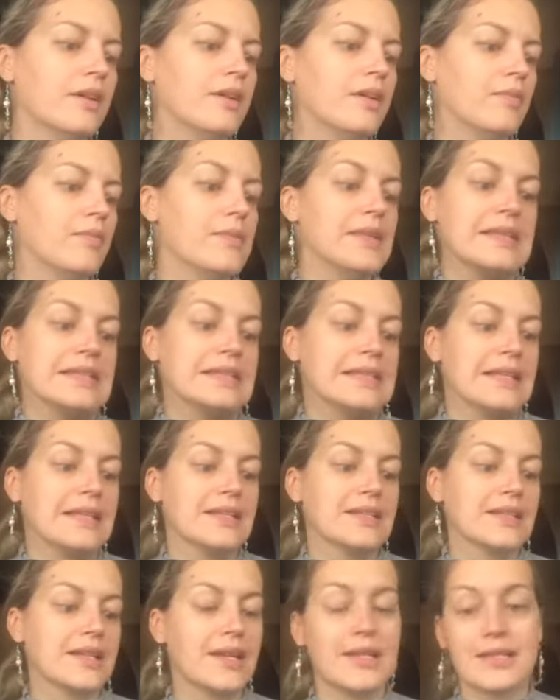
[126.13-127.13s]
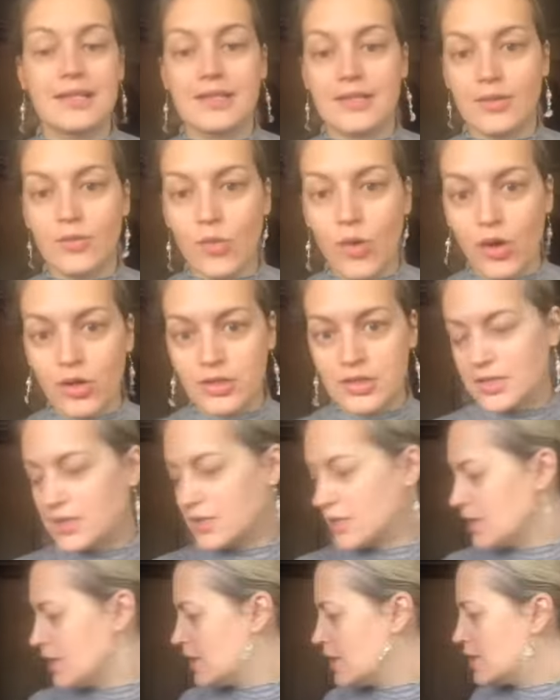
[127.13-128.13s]
micellar cleansing water,
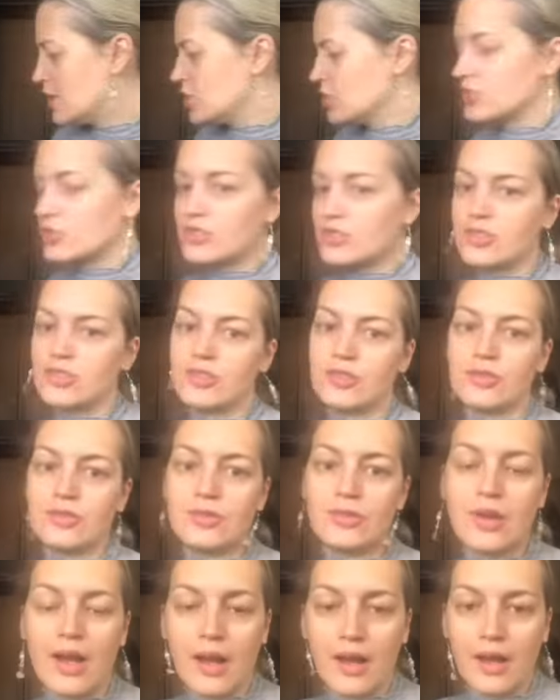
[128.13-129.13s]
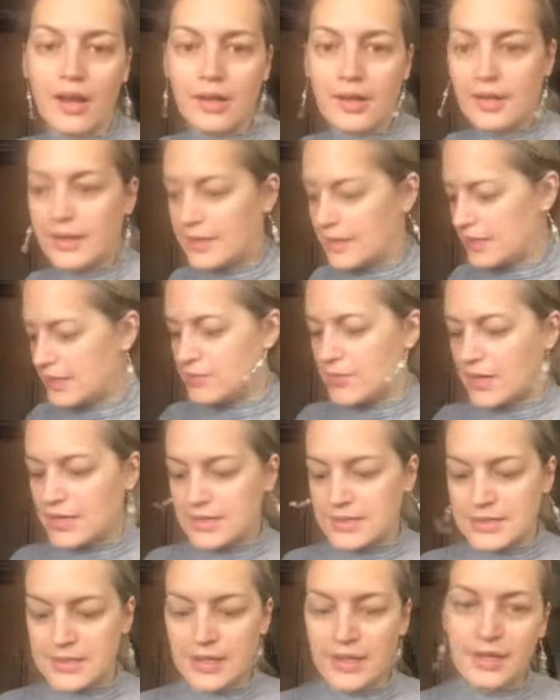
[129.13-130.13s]
just to clean my
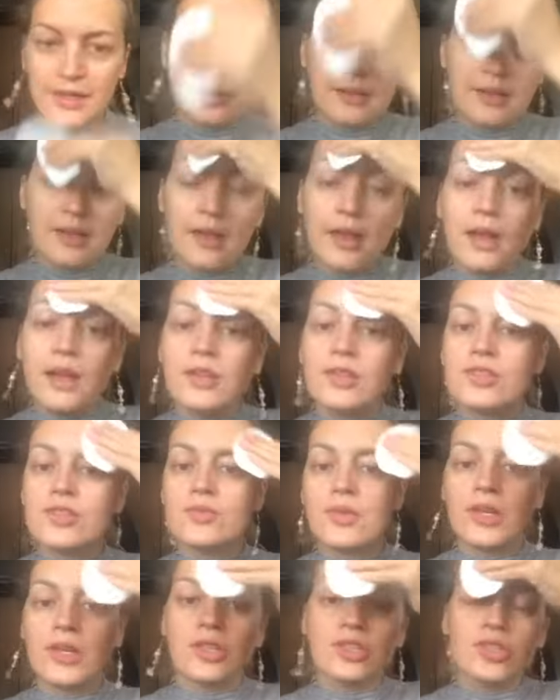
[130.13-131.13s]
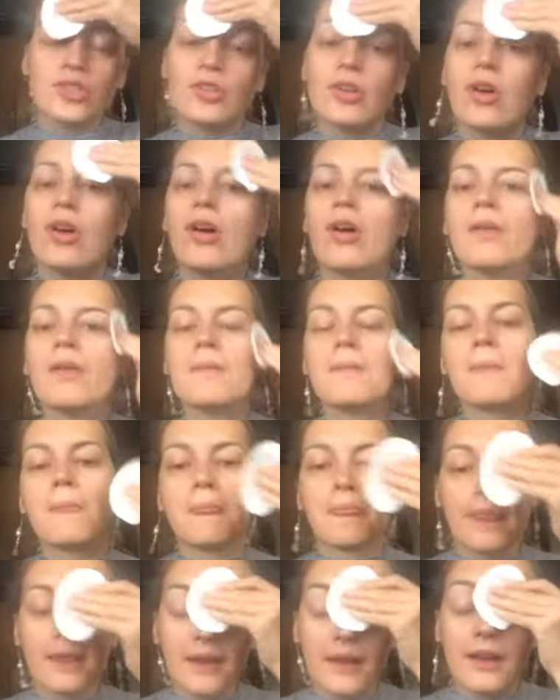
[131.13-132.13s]
skin, to make sure
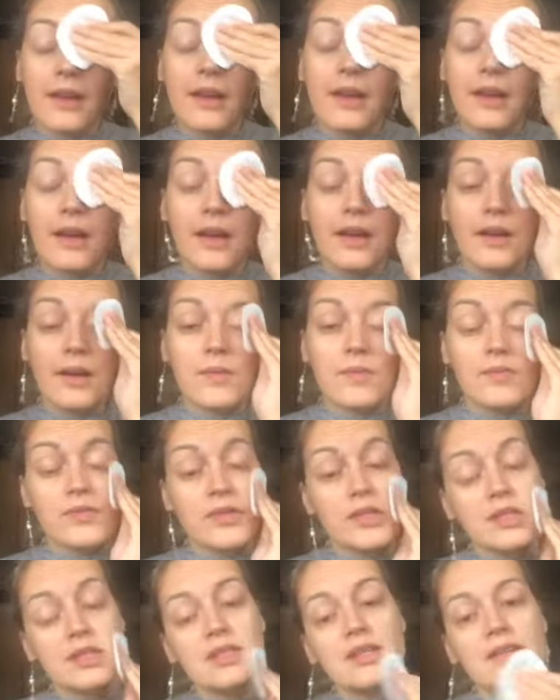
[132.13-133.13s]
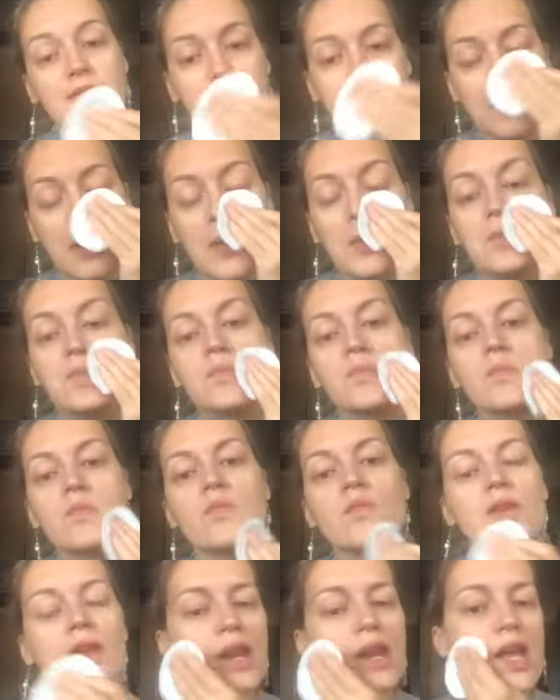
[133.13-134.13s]
there's nothing
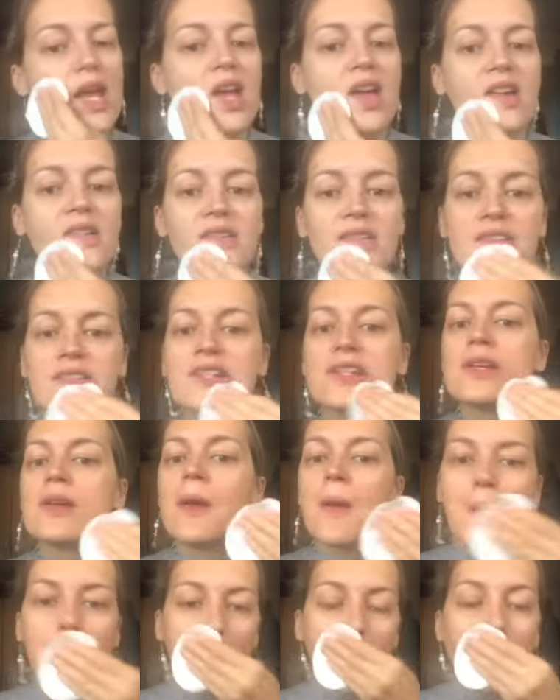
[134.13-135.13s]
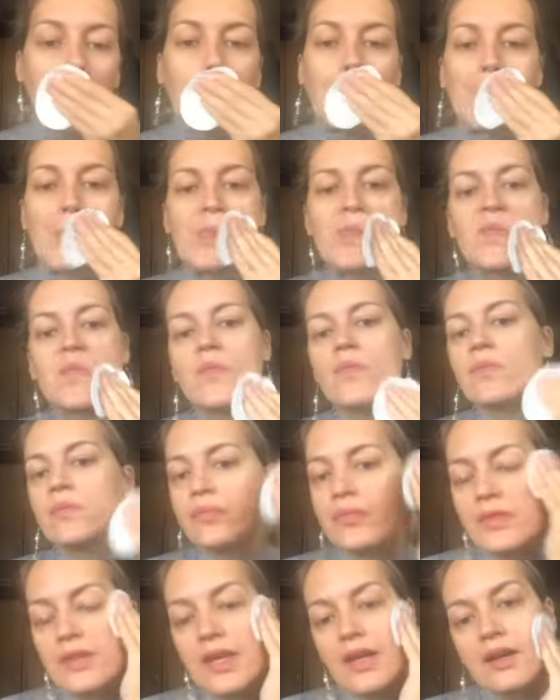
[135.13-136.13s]
left
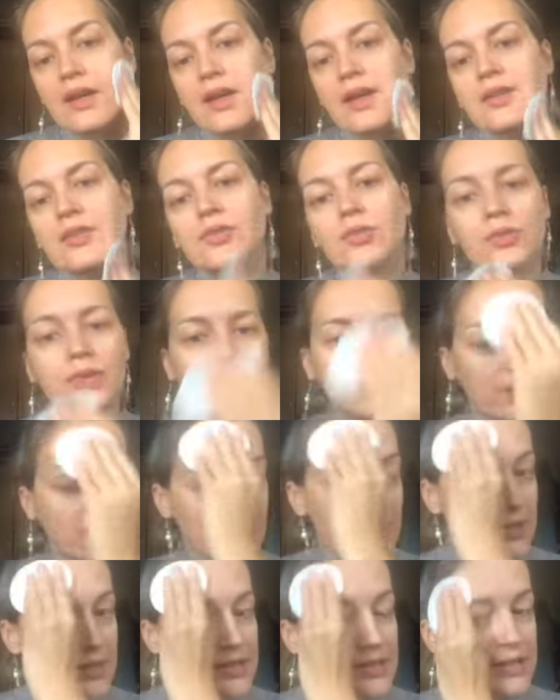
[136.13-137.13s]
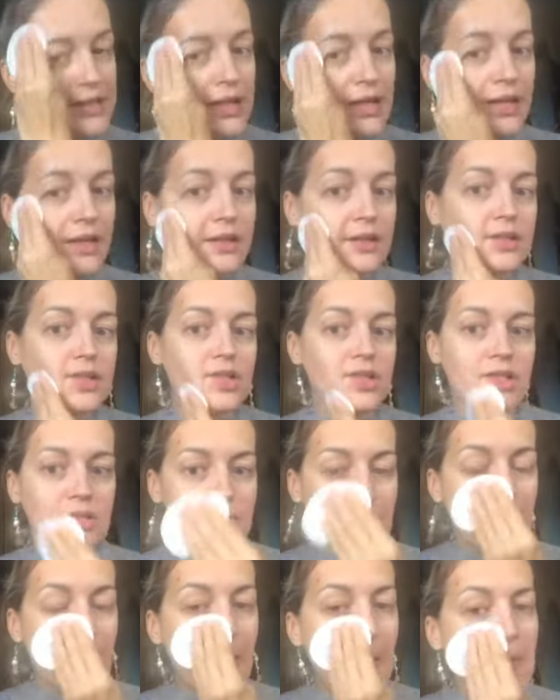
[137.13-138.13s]
that I don't want on my skin. Just
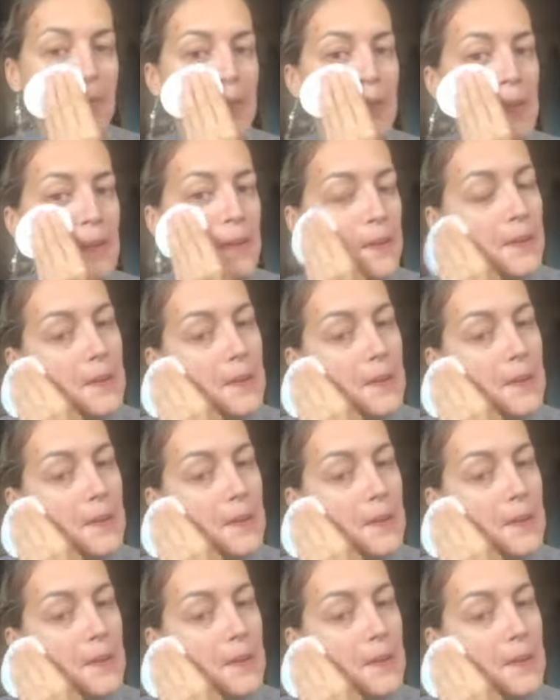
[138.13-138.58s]
prep it